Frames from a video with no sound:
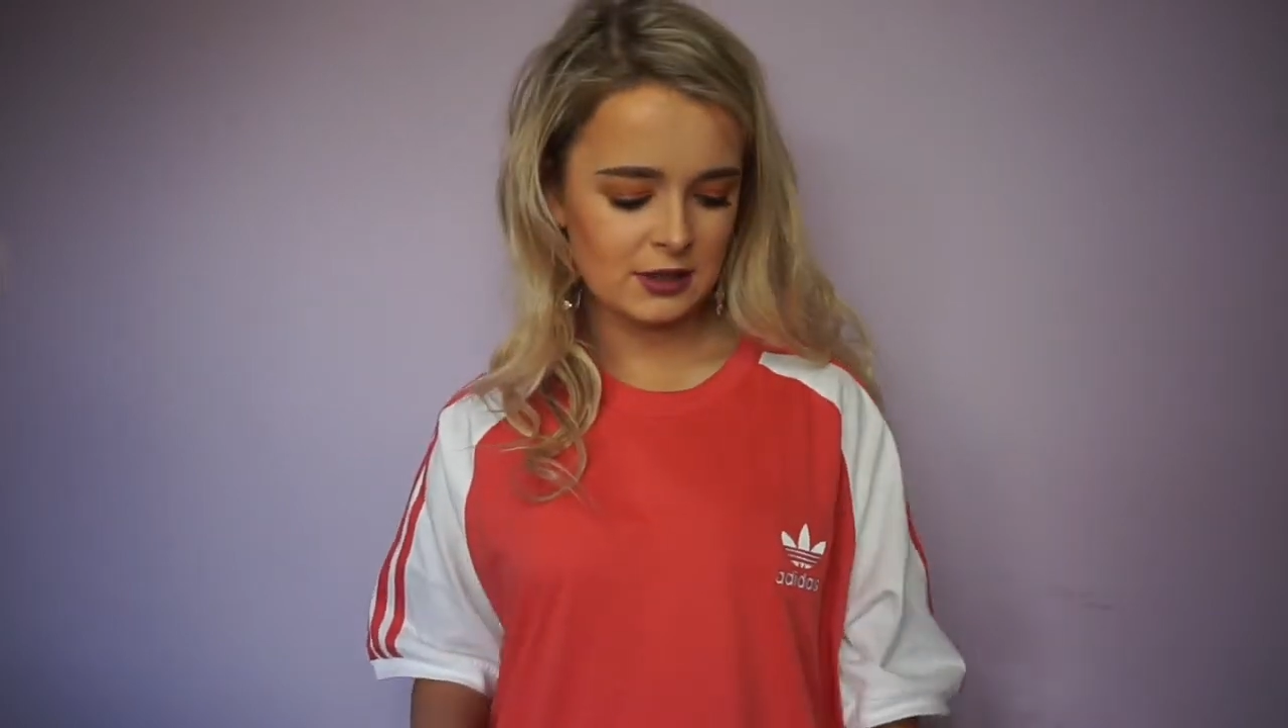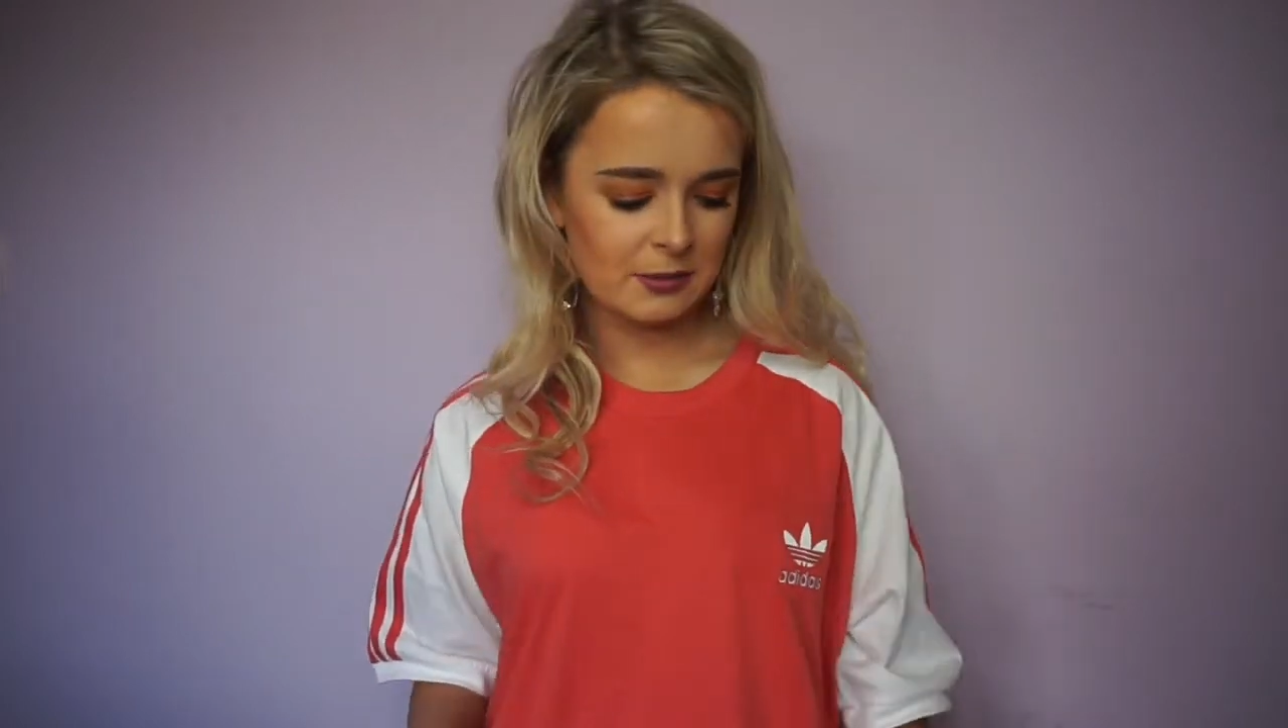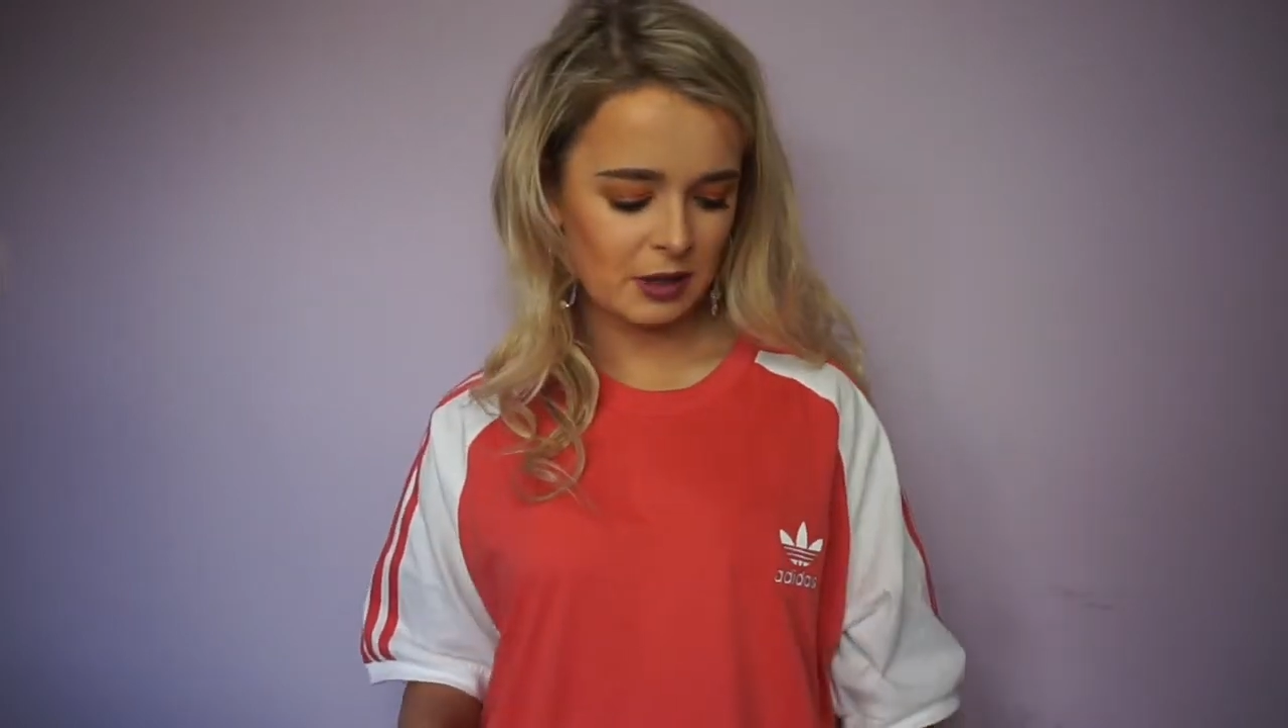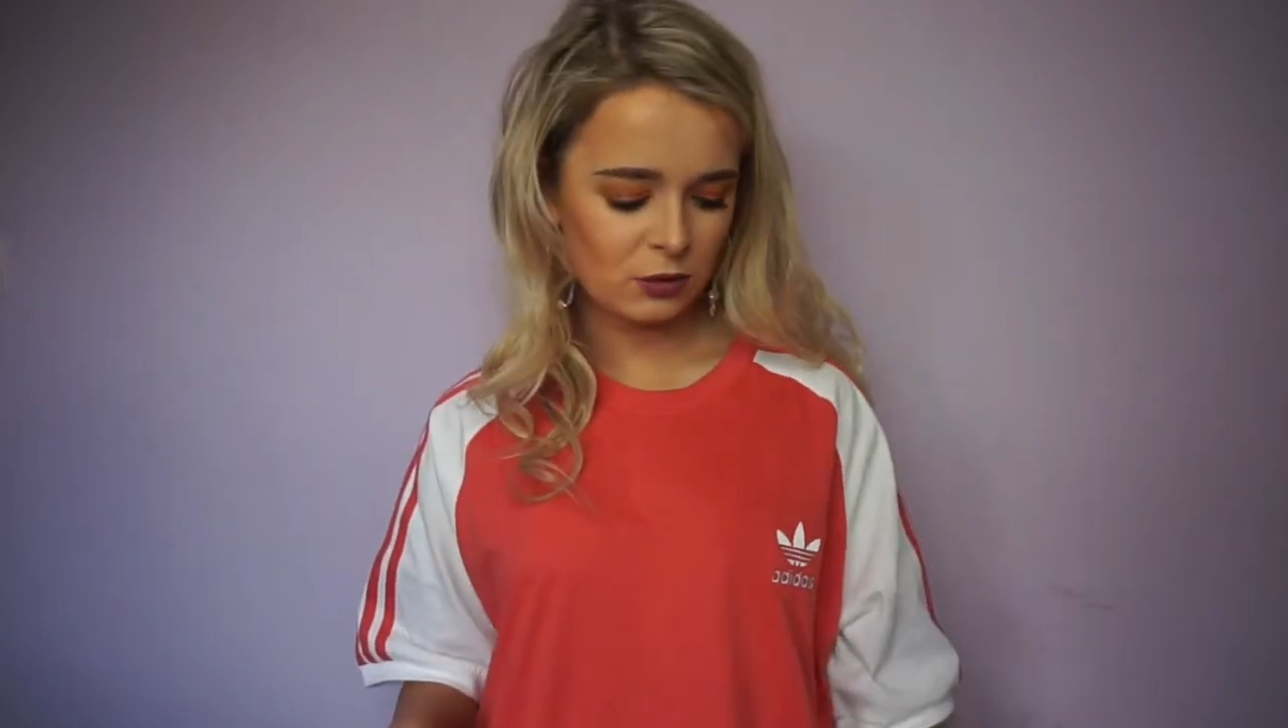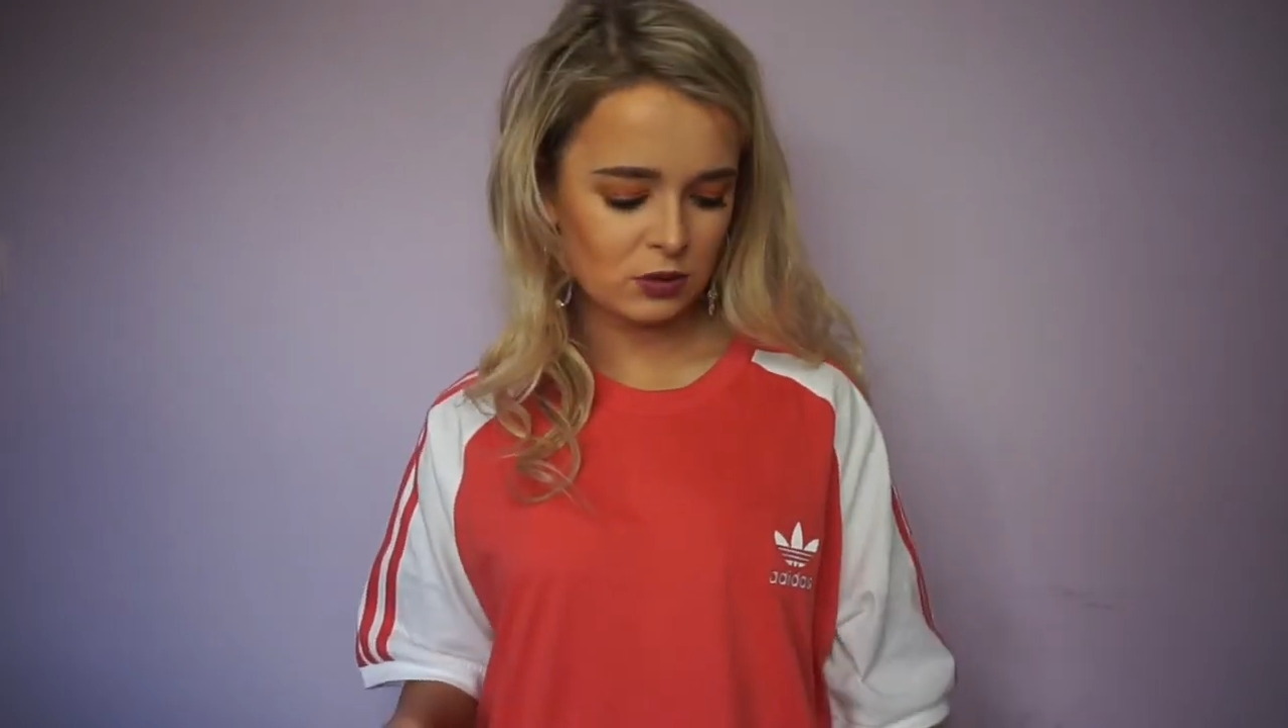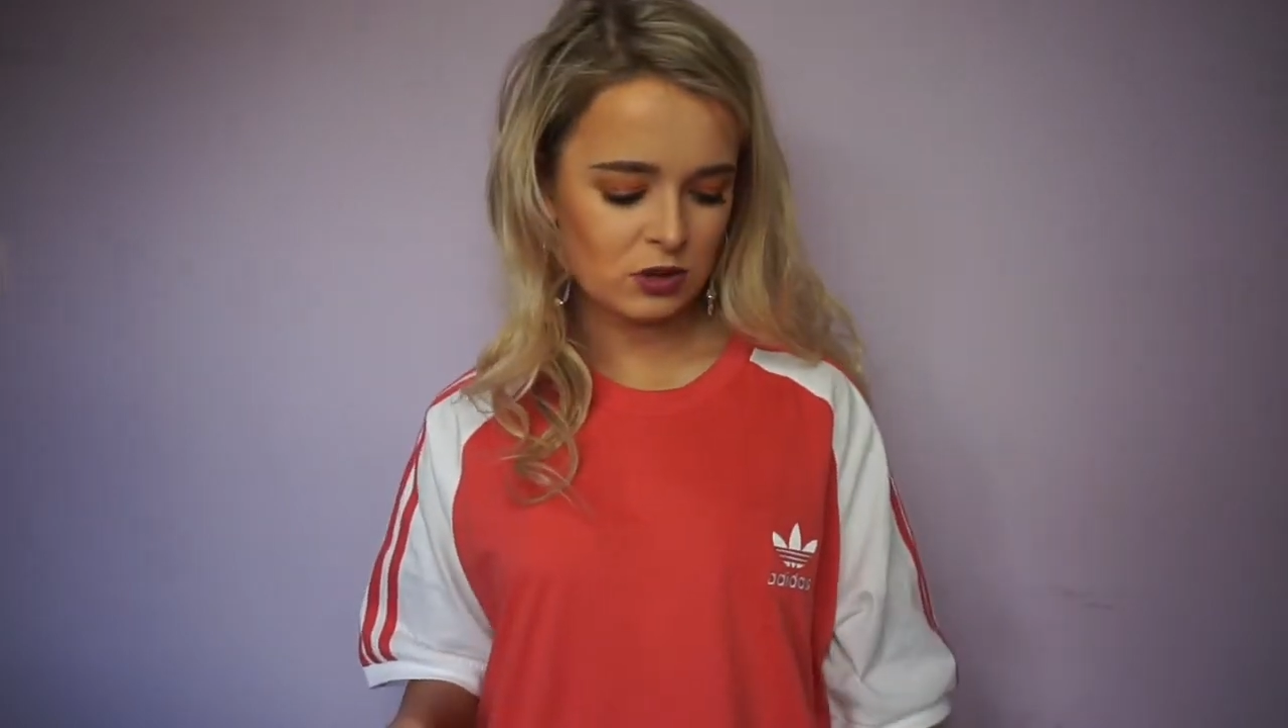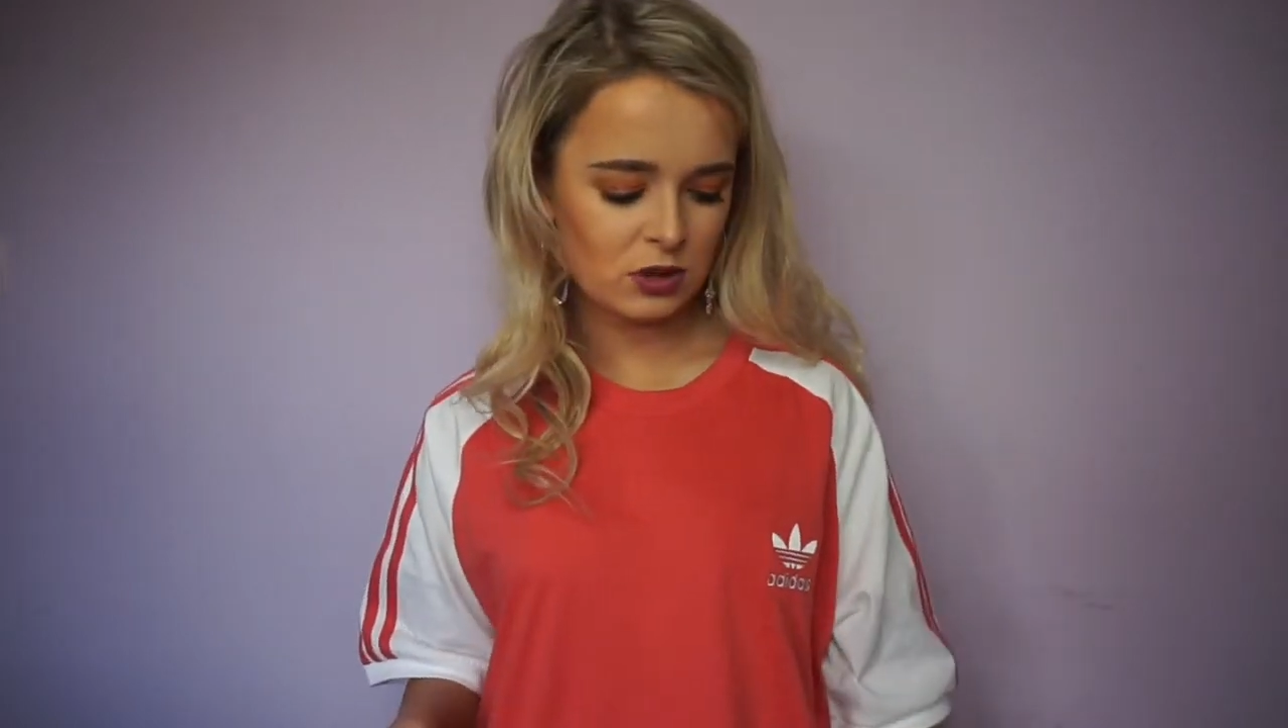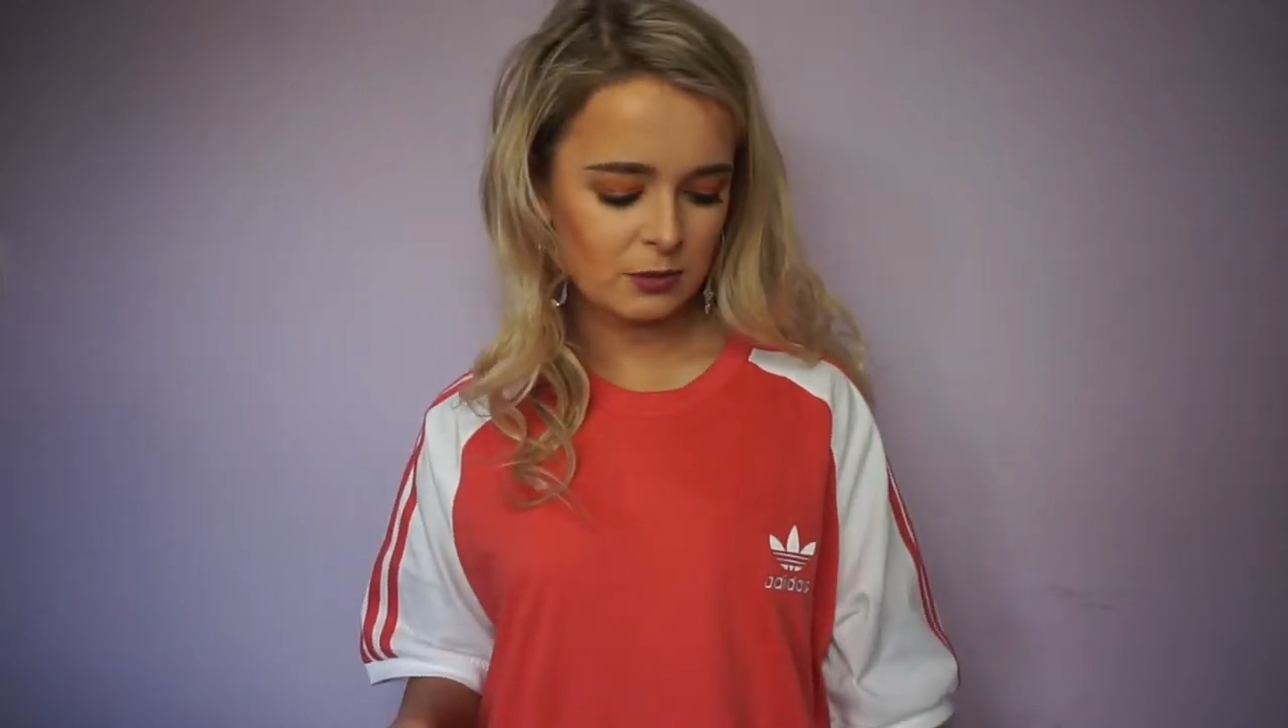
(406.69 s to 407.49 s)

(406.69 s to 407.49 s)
a bit older is